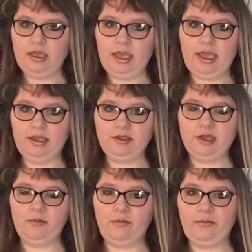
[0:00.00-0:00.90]
And
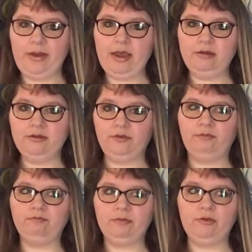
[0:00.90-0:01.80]
about
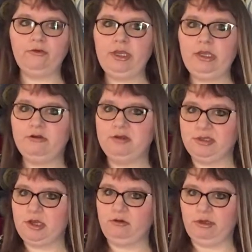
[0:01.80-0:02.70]
3 or
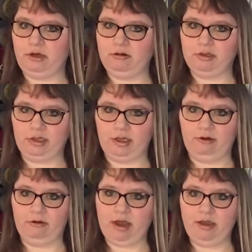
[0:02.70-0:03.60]
so years
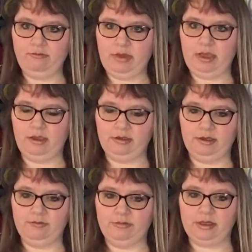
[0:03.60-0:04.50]
ago, I made
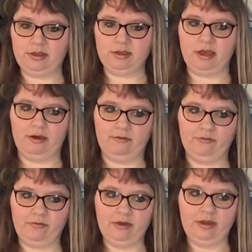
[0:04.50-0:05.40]
myself
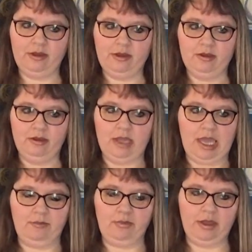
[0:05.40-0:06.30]

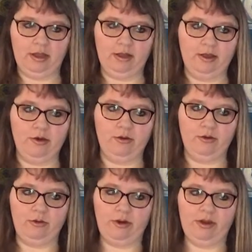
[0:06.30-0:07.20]
a
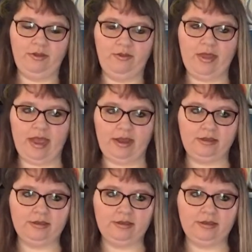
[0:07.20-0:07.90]
pillow that